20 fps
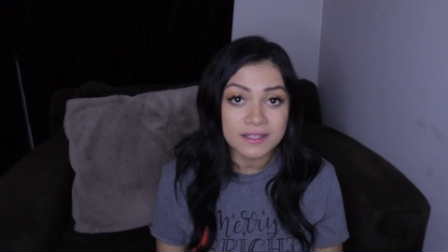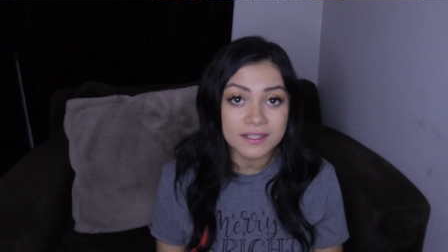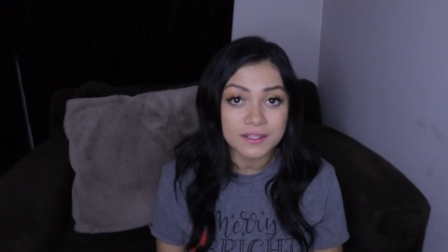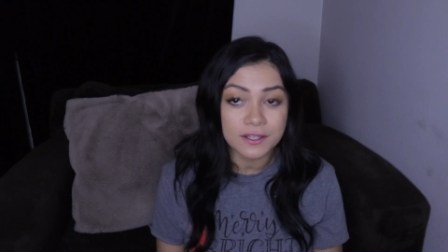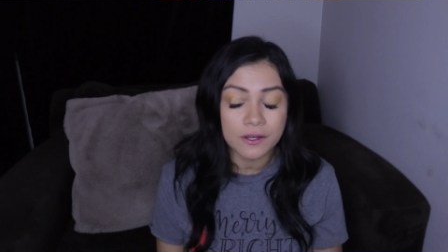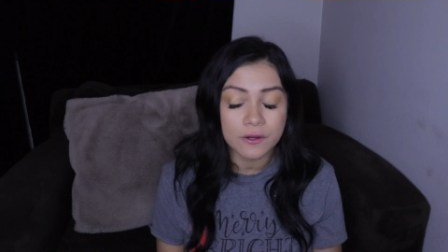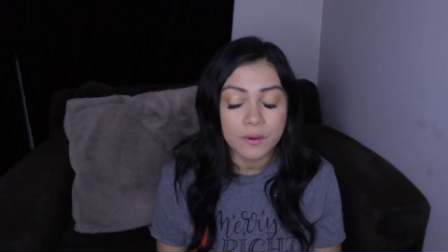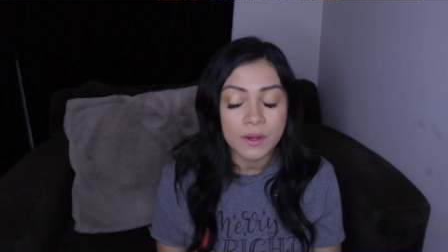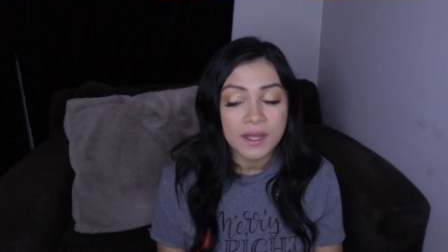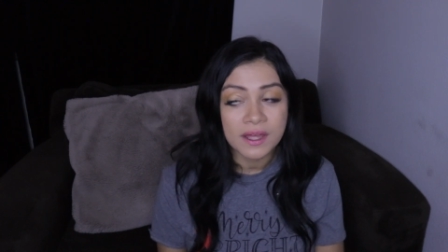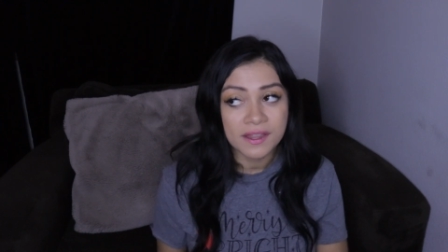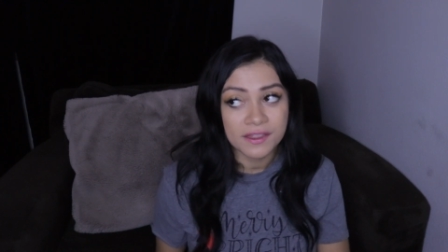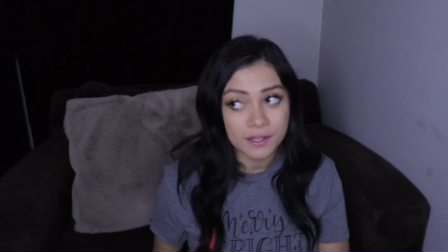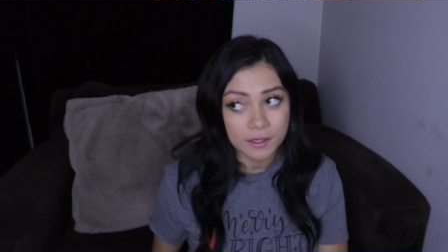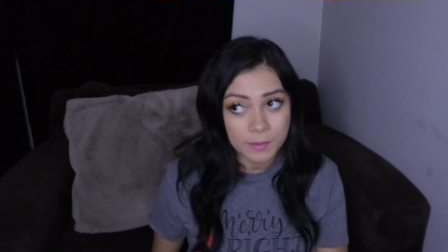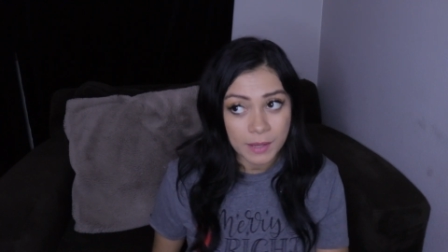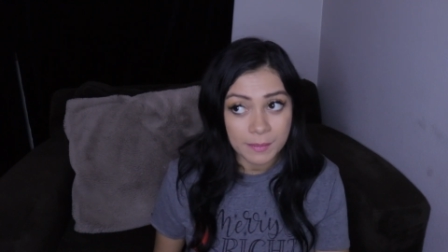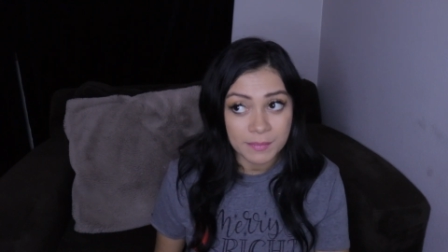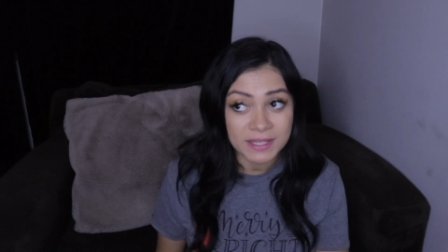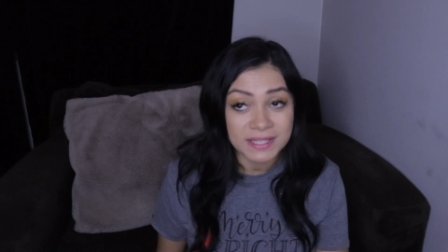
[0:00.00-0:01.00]
so
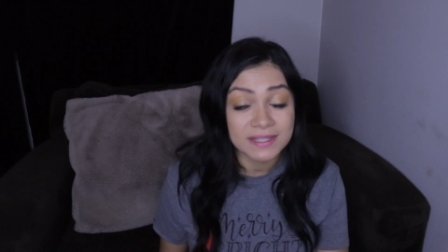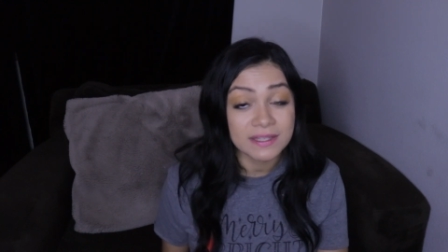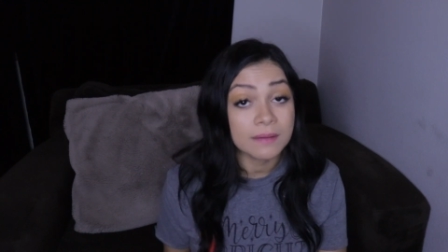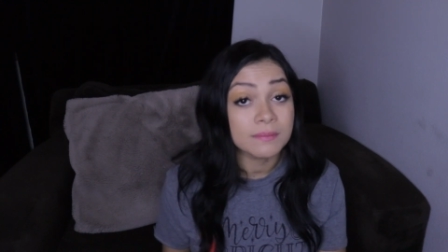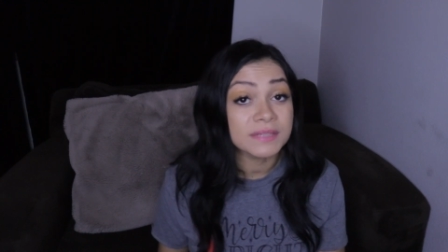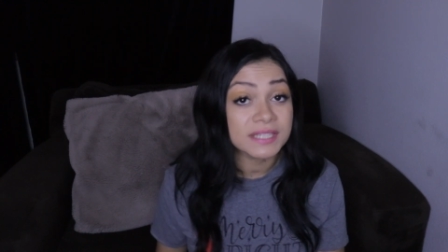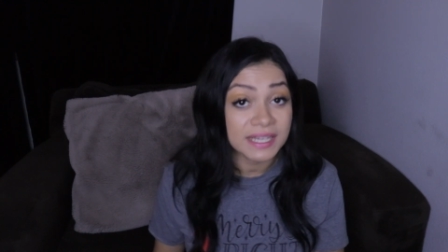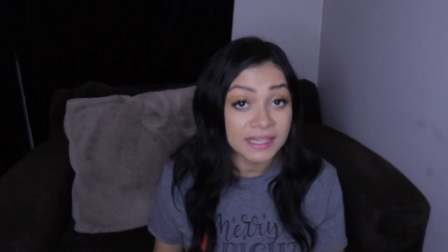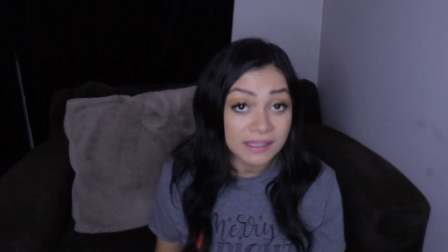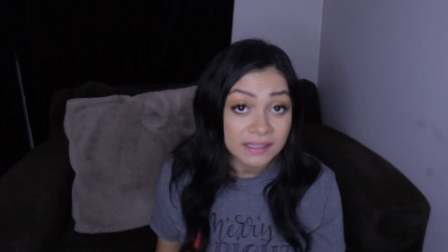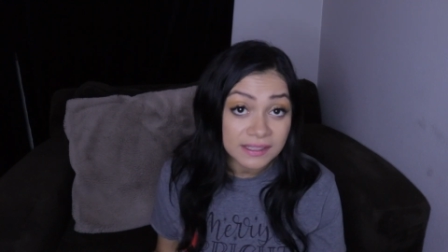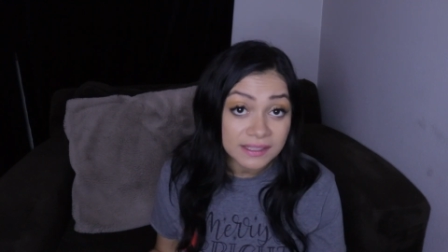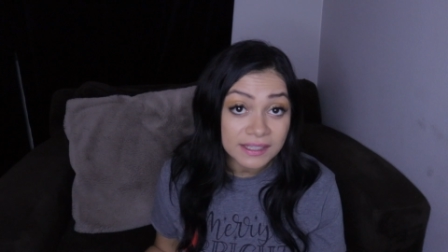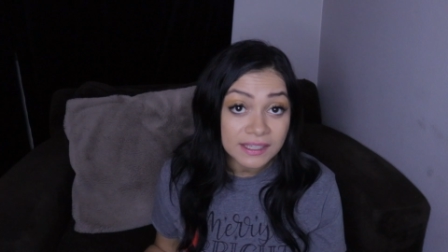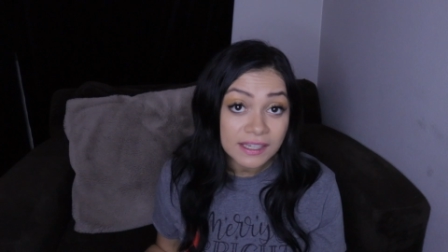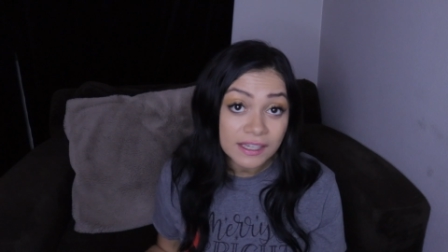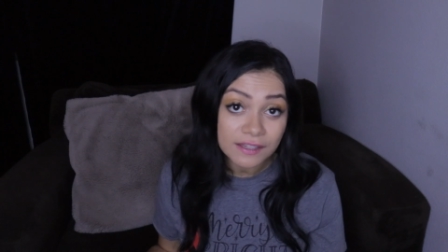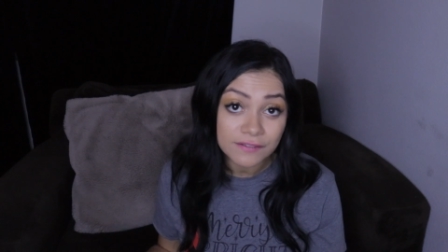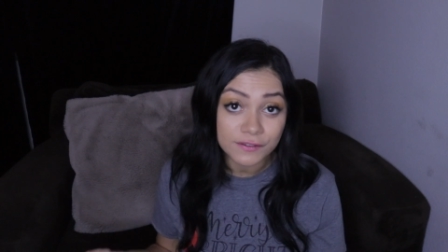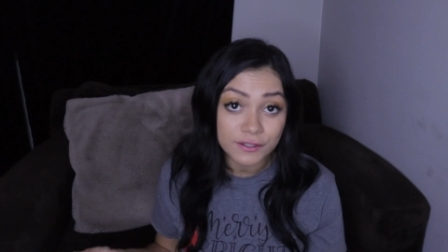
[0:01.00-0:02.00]
there might be some
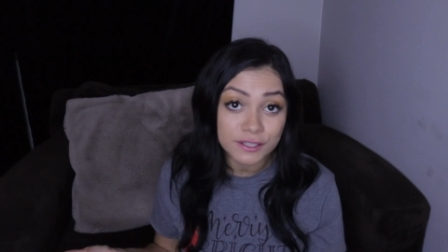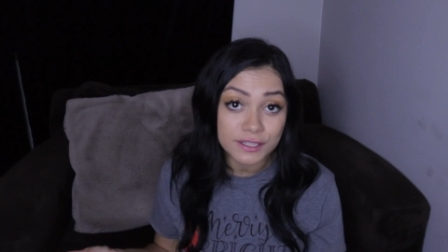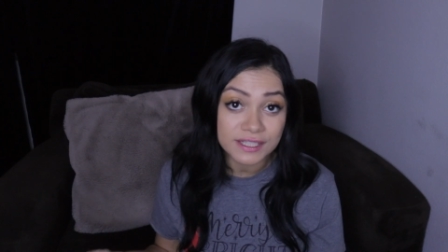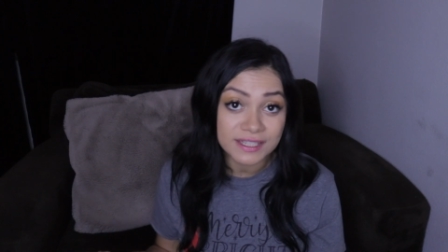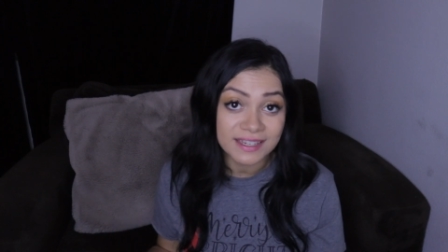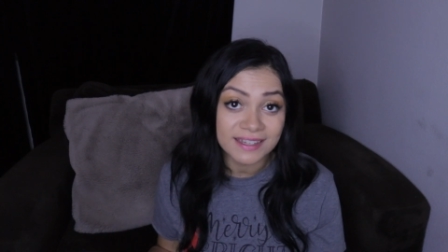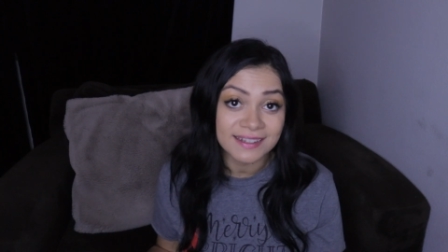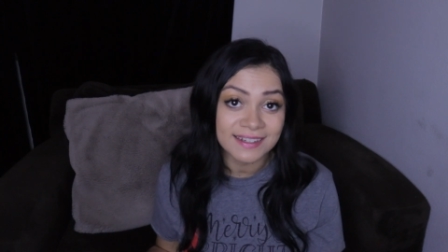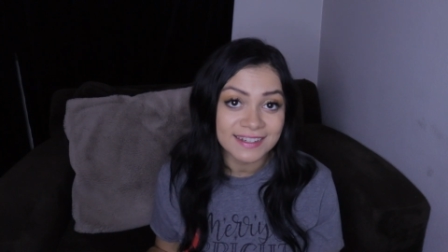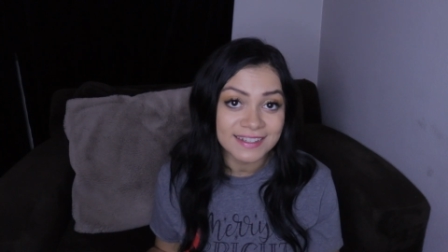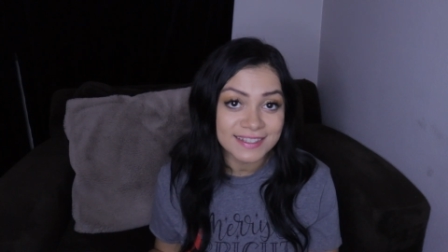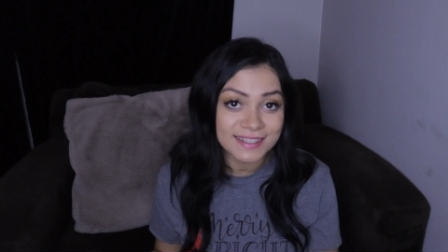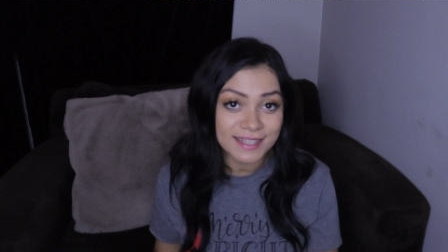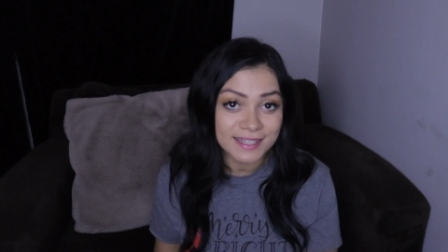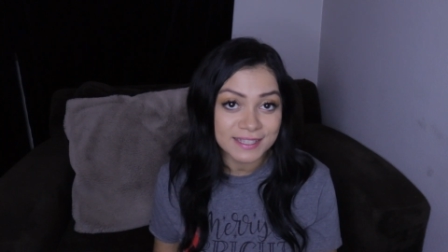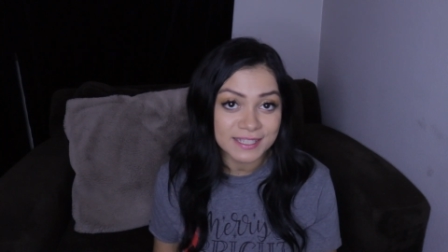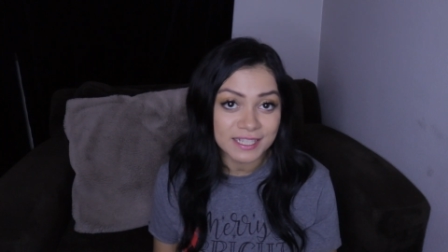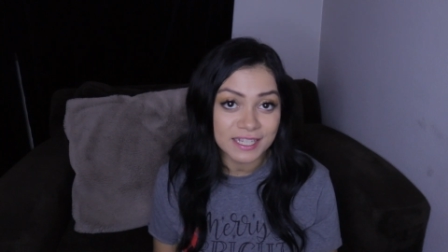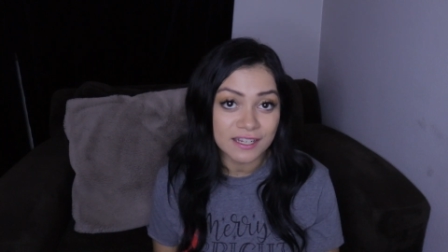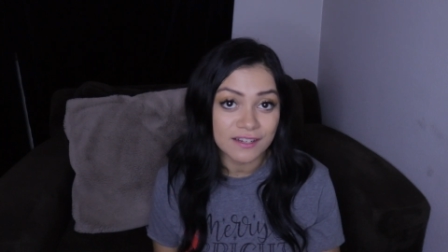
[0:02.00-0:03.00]
tingling if your skin is
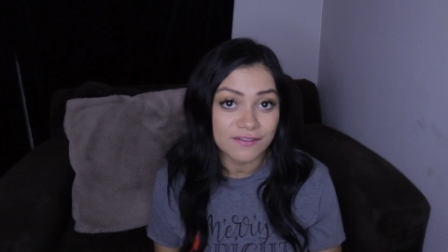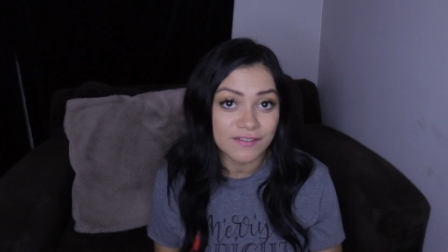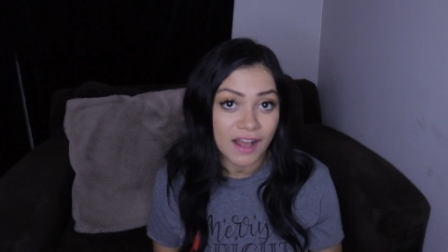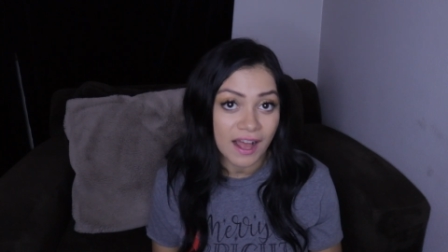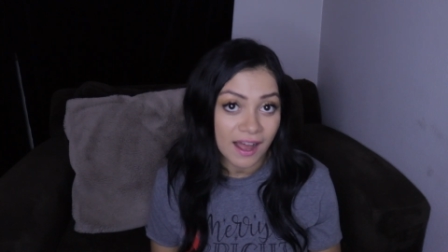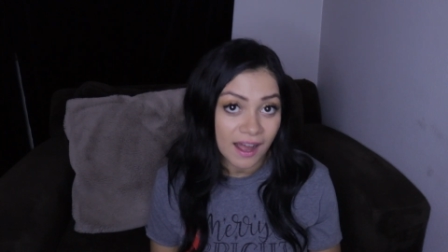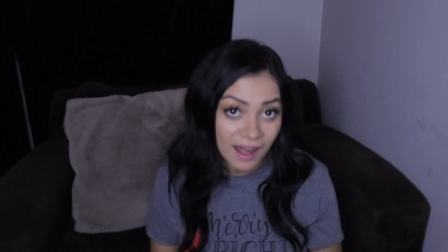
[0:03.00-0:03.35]
sensitive.